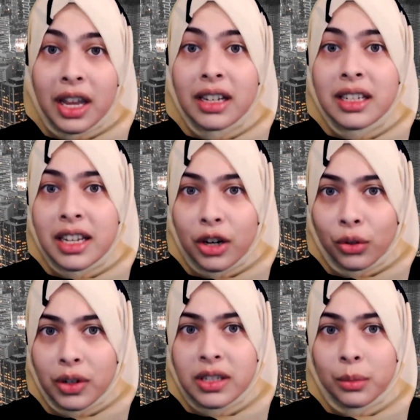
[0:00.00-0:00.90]
and
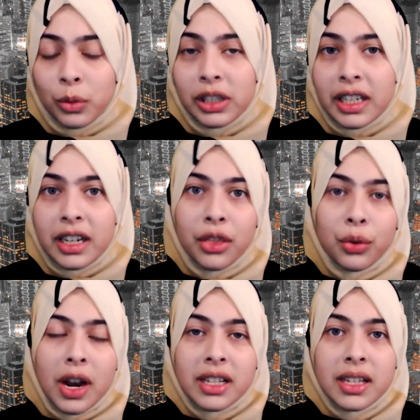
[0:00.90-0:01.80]
terrorism-related
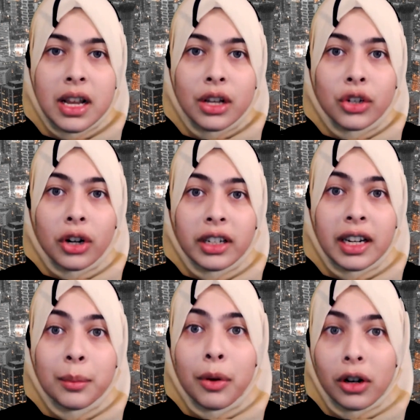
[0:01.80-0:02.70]
threats
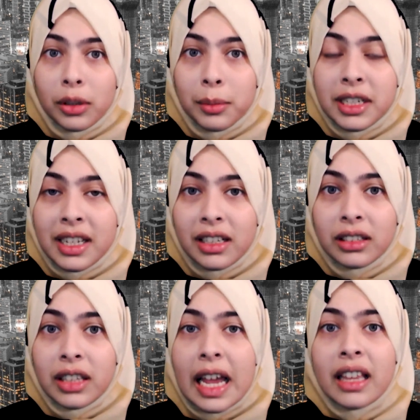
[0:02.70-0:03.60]
targeting Parliament
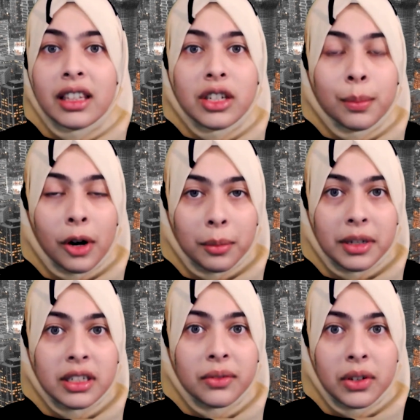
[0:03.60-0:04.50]
Hill and the
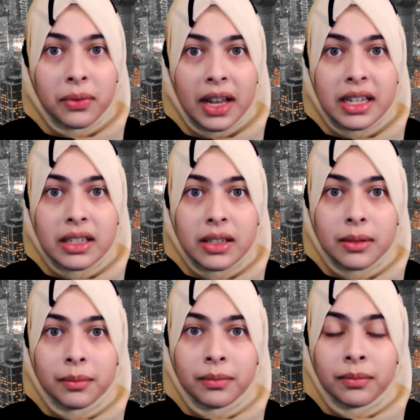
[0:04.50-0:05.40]
Department of Defense.
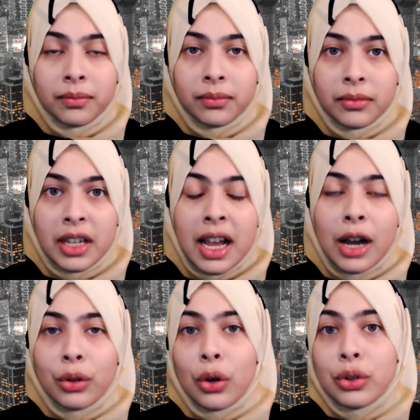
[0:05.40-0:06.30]

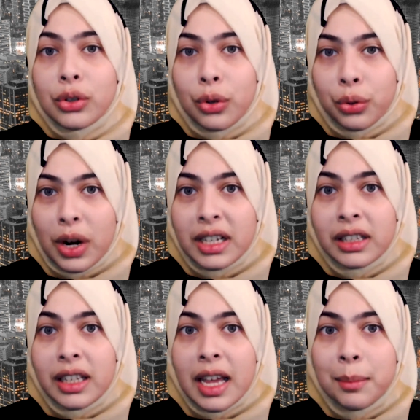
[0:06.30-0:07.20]
Howe also
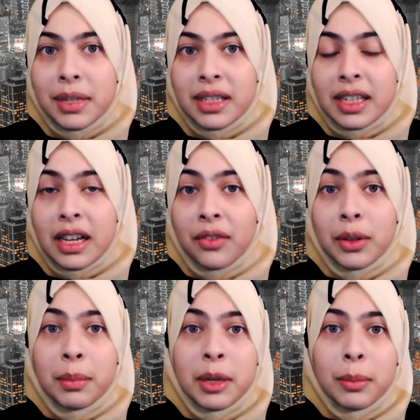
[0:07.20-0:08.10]
threatened the Embassy of the
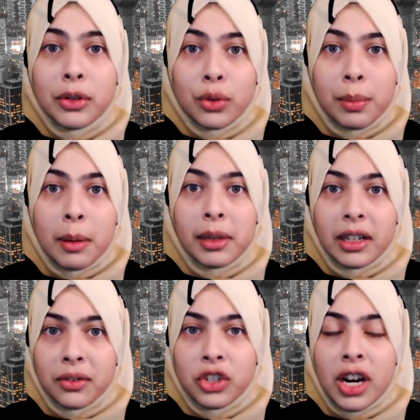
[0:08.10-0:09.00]
People's Republic
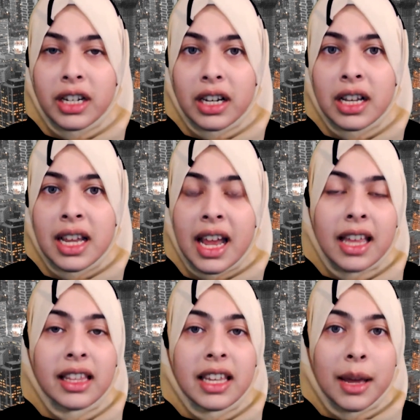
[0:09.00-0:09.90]
of China
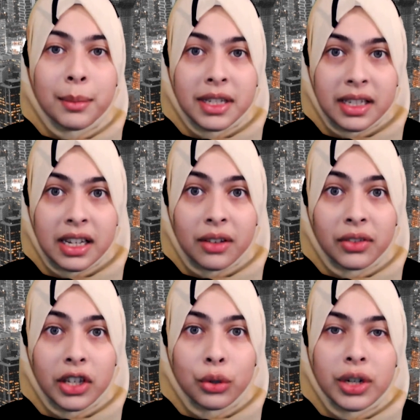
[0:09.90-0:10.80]
and the Embassy of
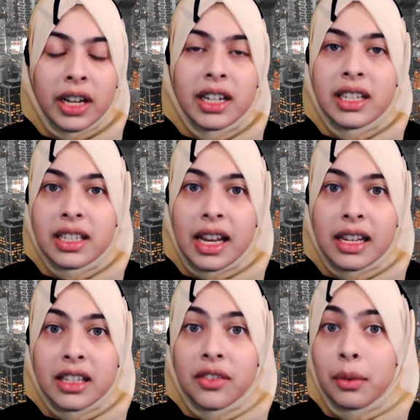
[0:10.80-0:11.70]
the United States of